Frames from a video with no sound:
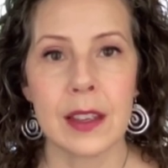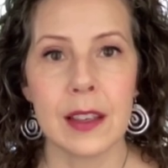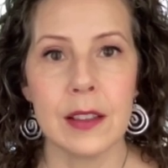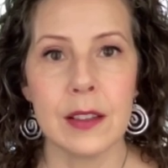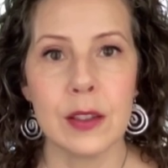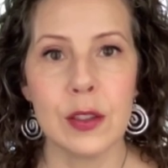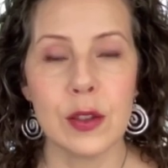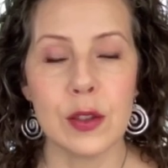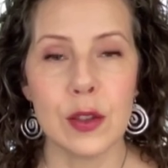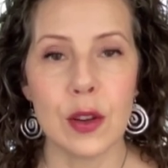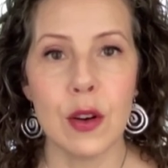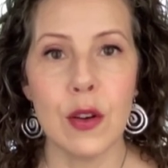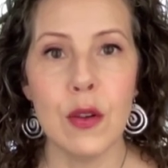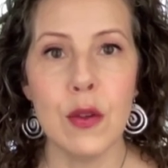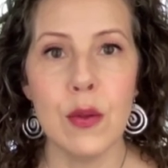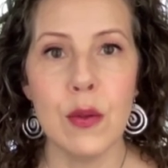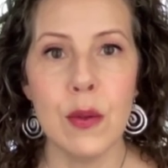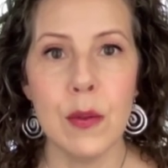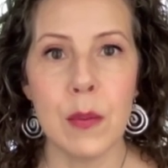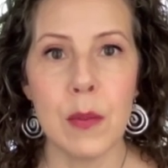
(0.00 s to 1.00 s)

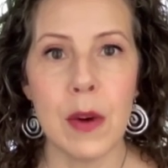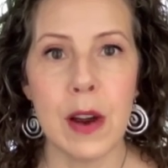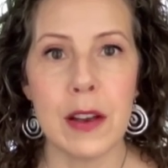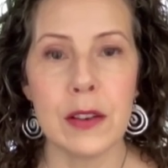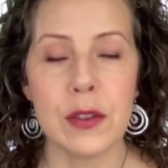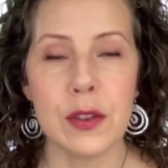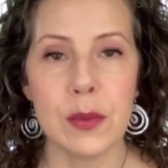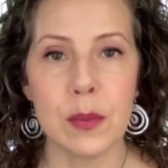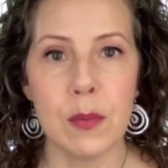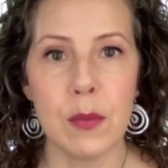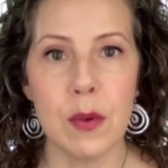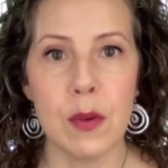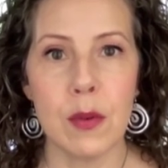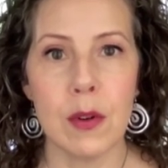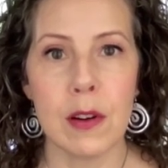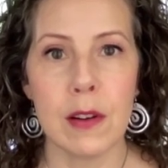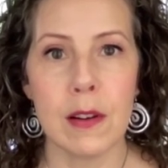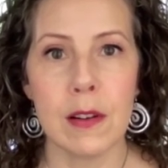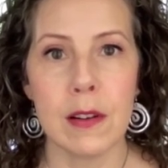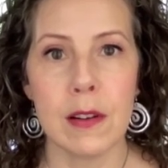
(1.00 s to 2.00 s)
so much
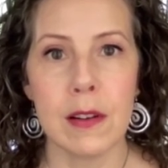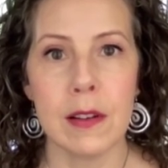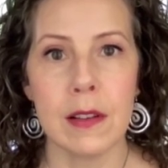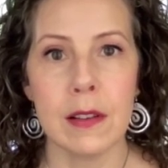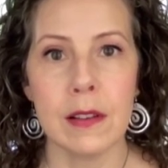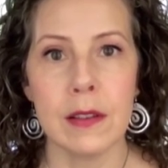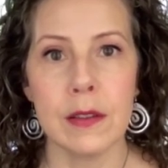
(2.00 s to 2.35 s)
more